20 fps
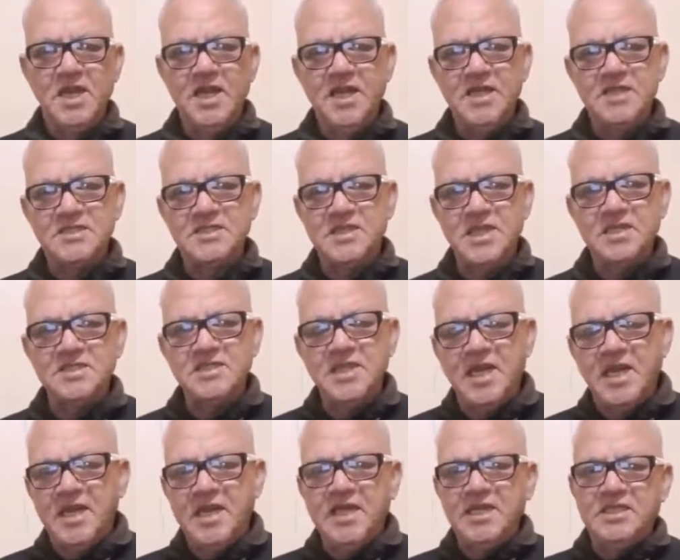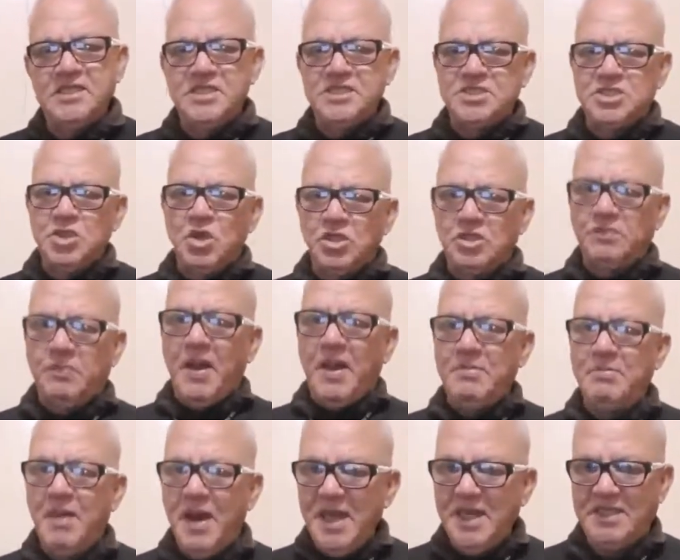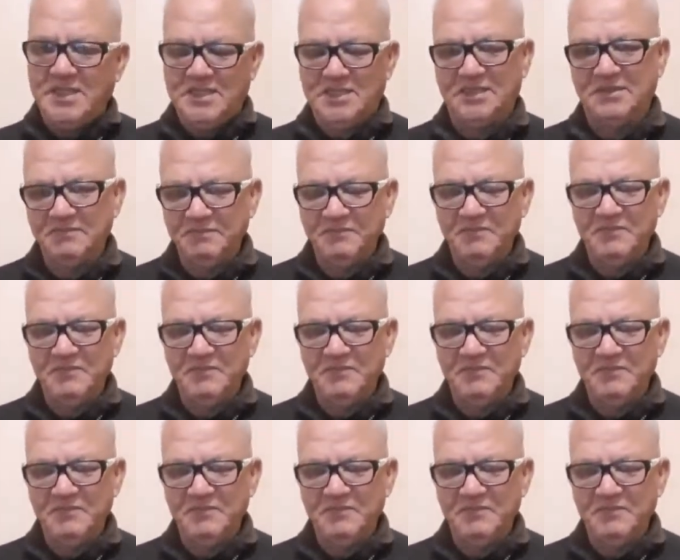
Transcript: he says, It is not by might.